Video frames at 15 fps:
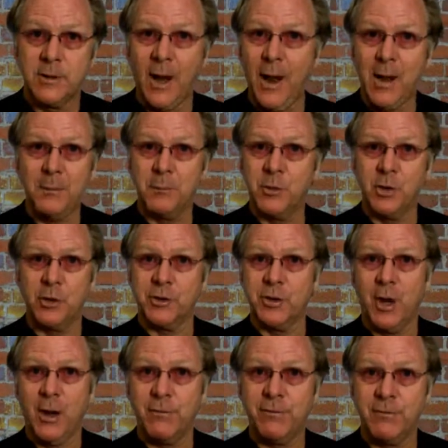times are
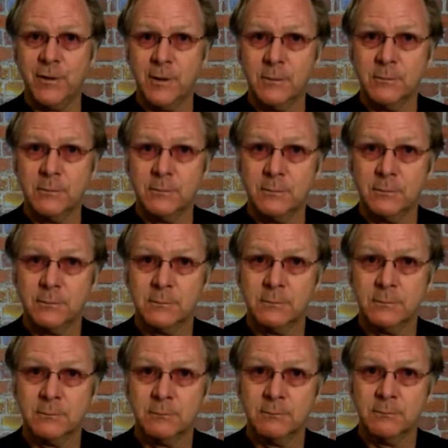tough.
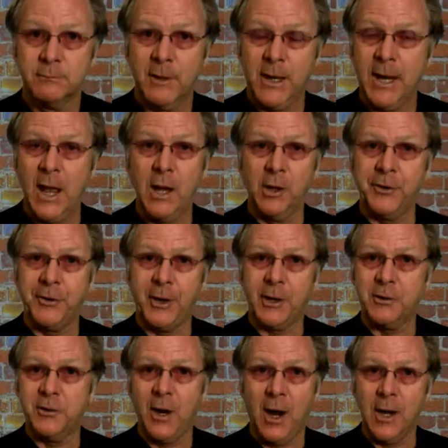The Celtic
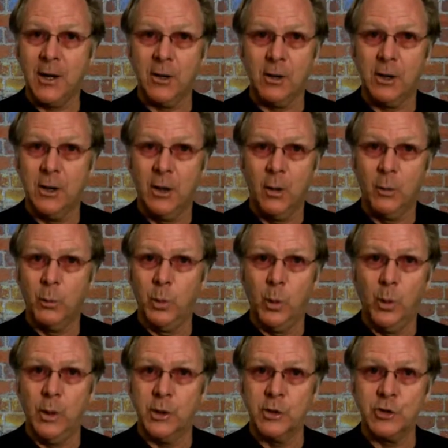tiger
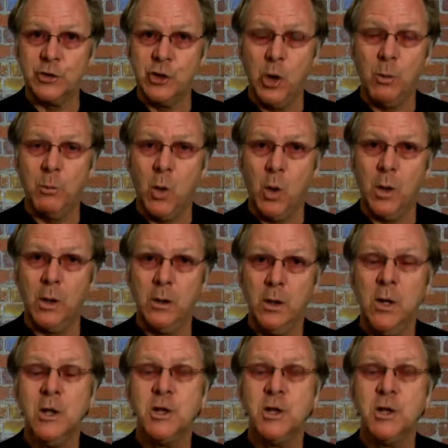roars no more.